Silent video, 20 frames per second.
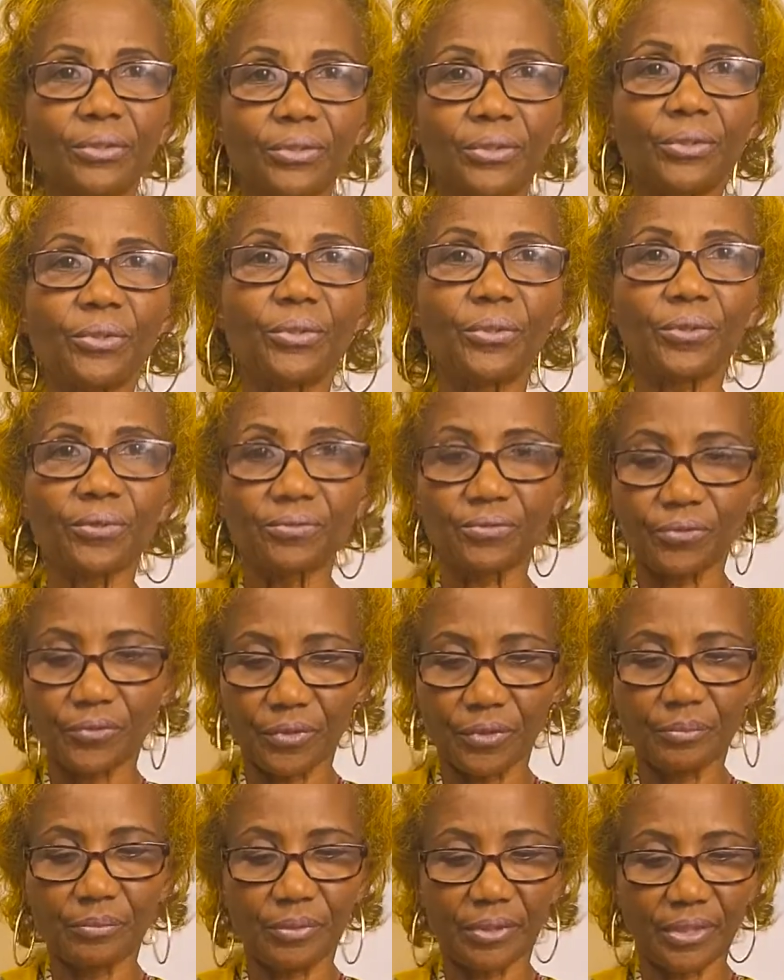go through
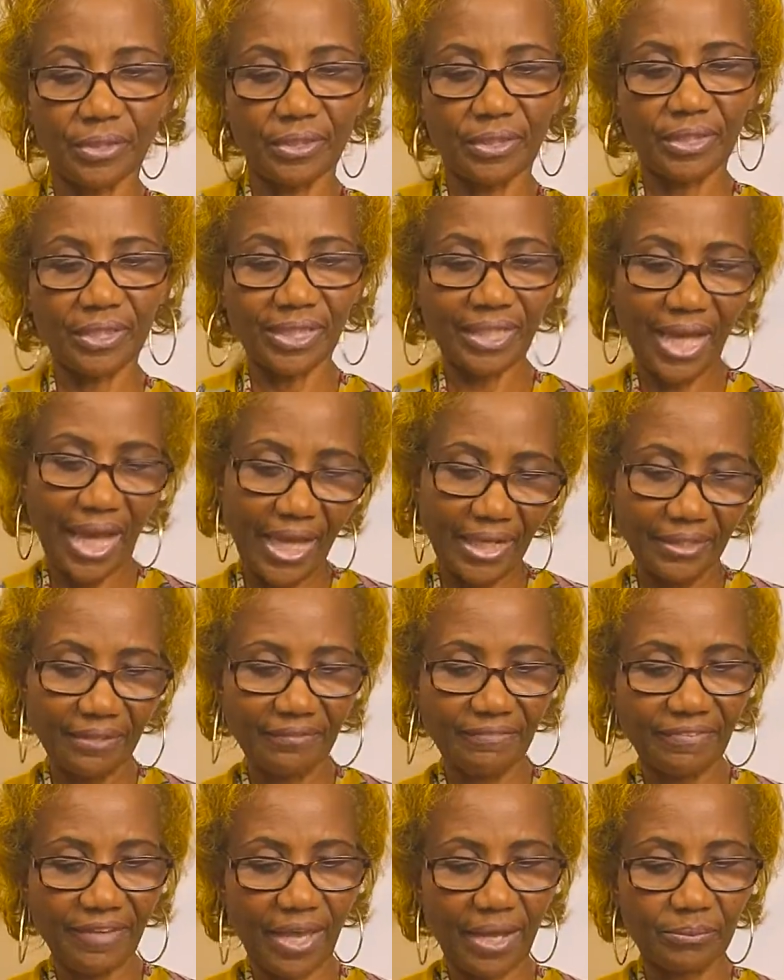it. But cotton
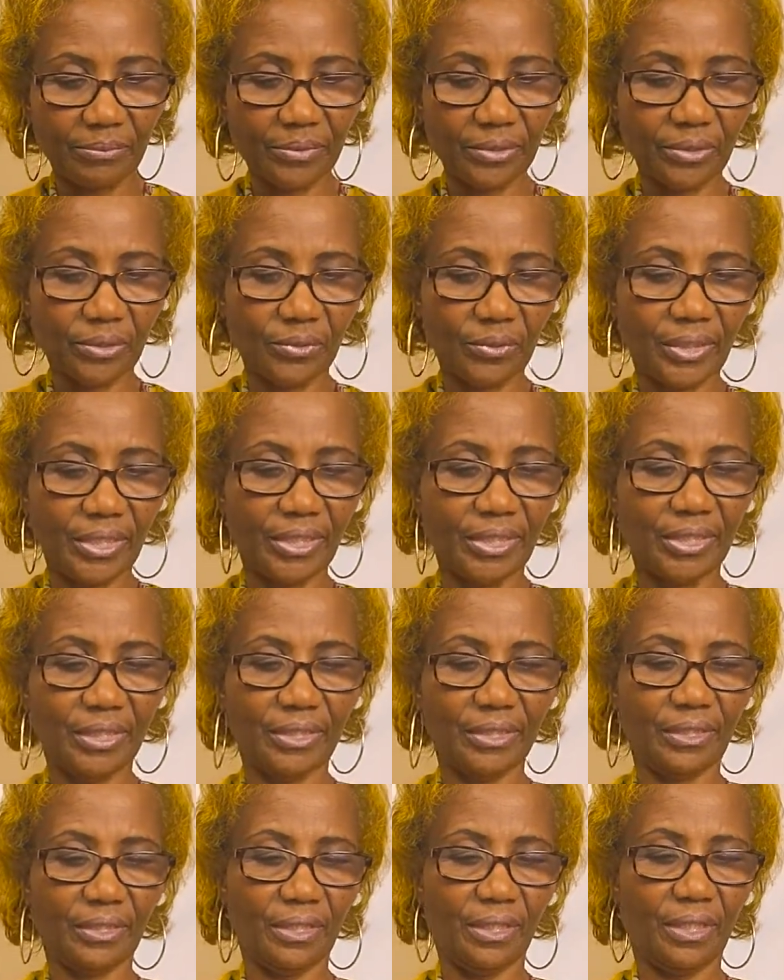fabric or
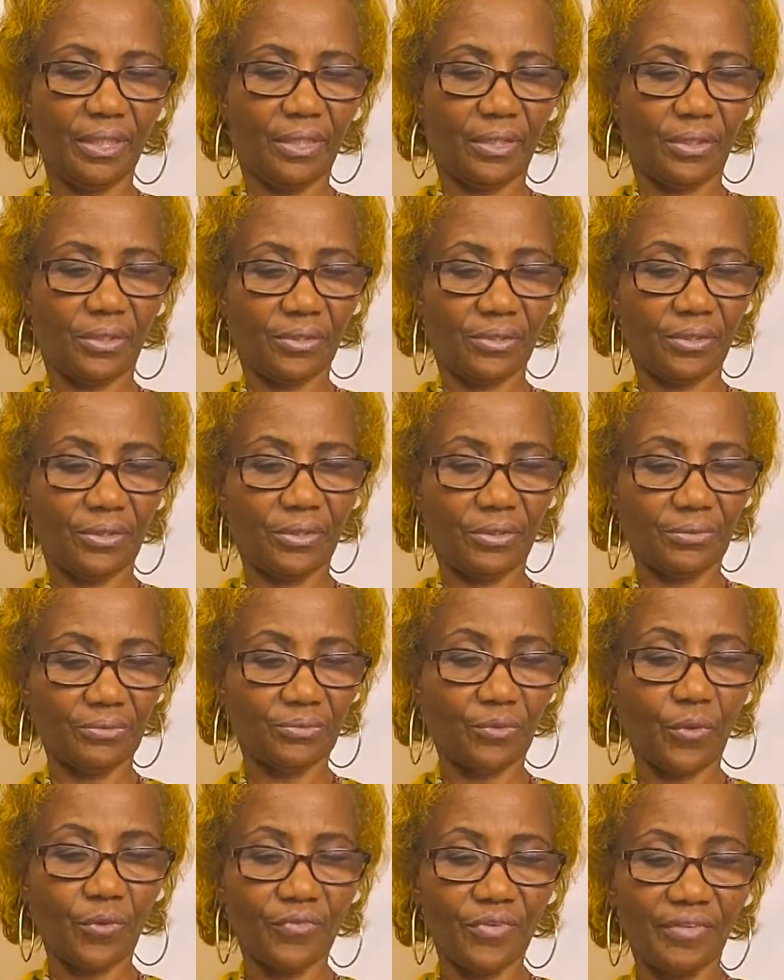any other
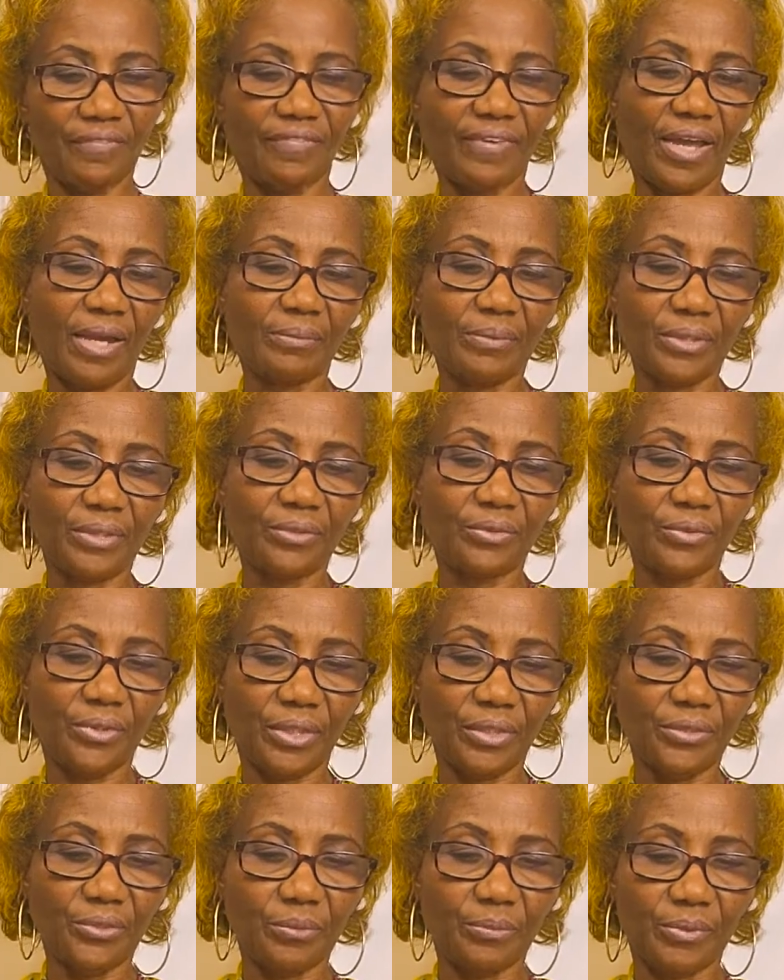woven fabric, you
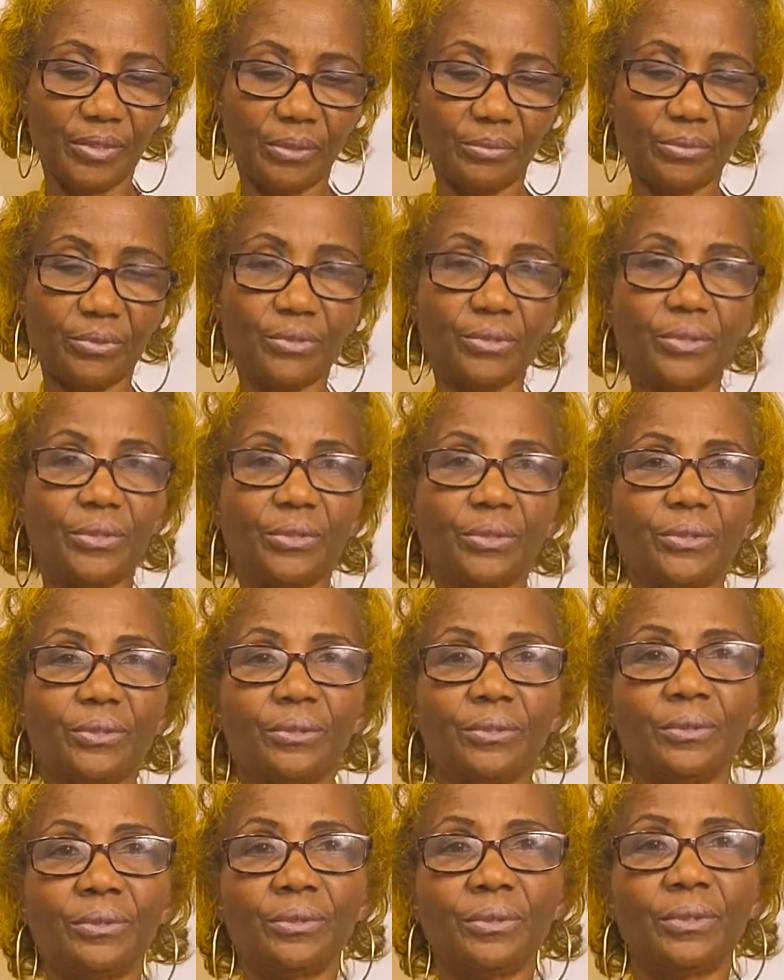need to be able to
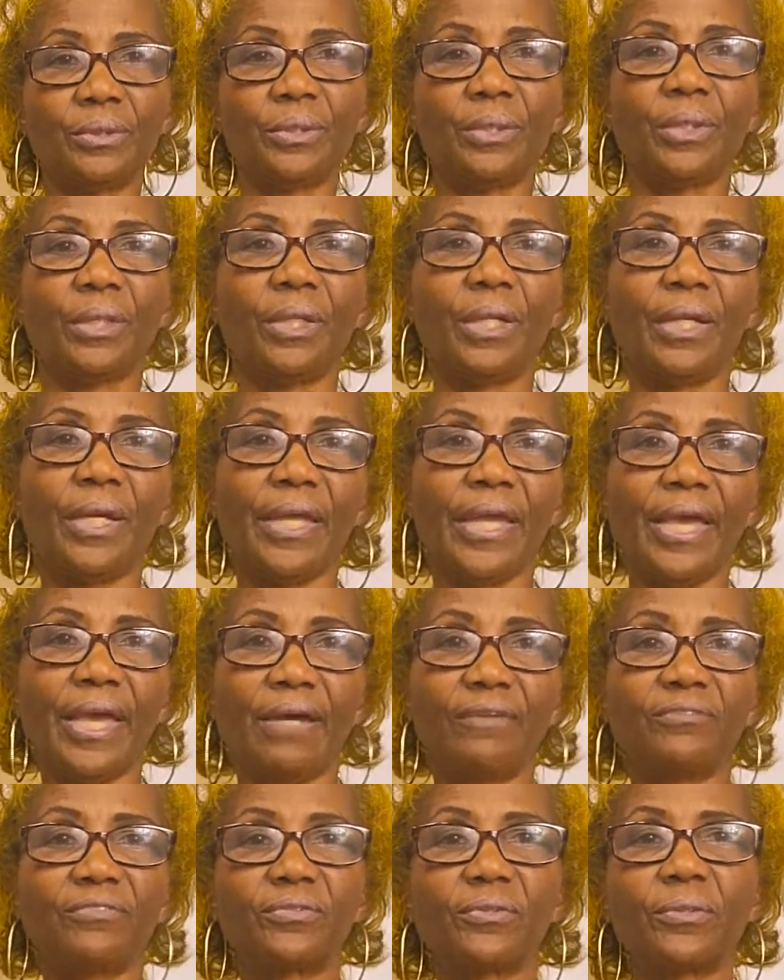
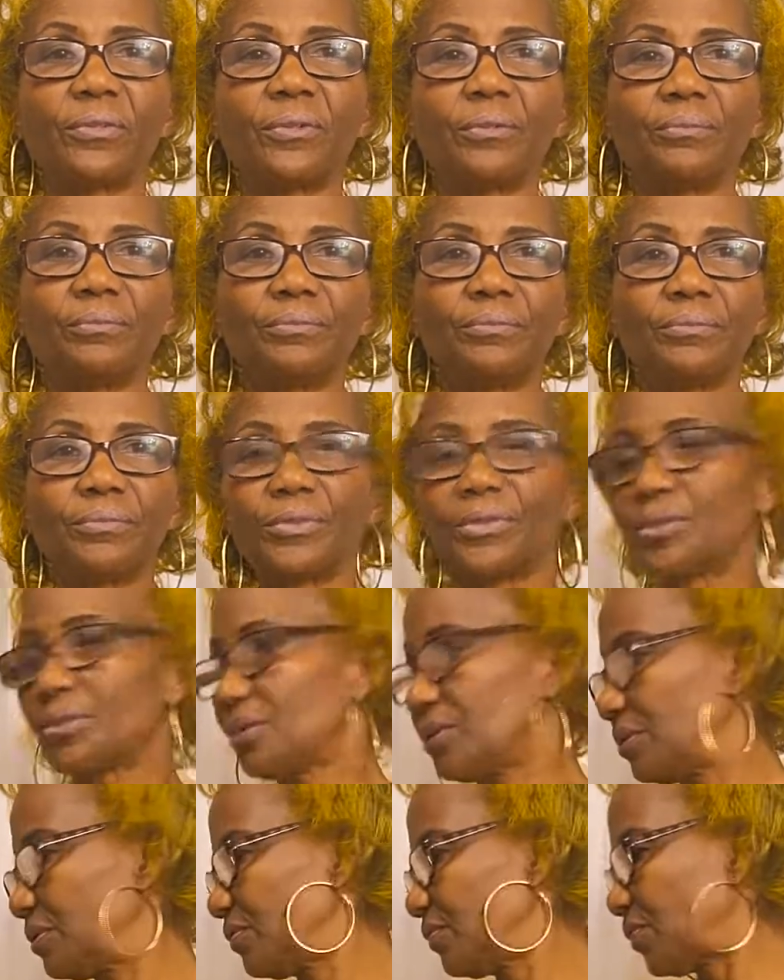have room
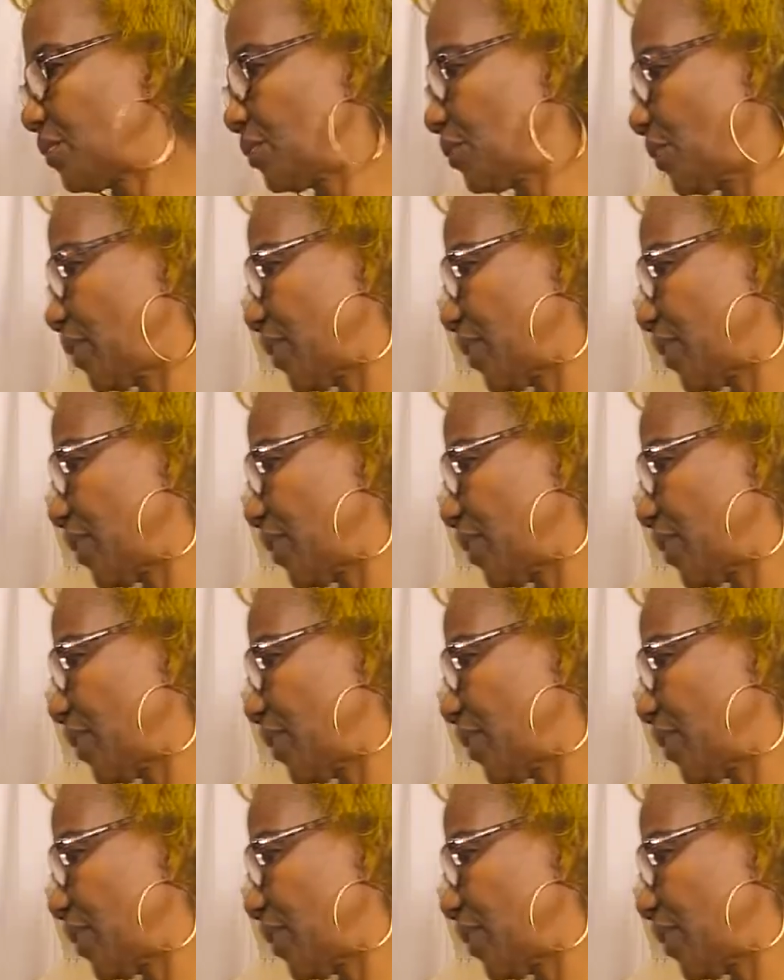for your